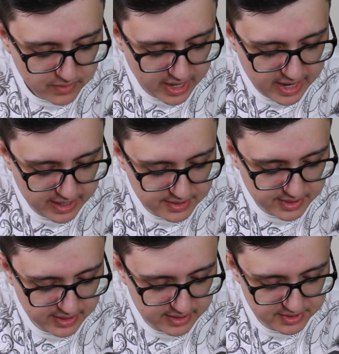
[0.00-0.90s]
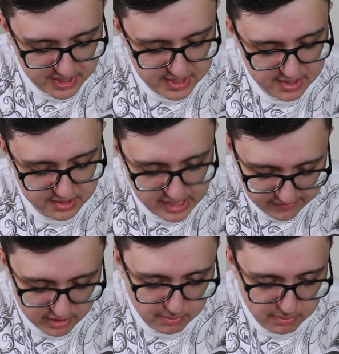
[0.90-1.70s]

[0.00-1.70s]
And seasoned to savory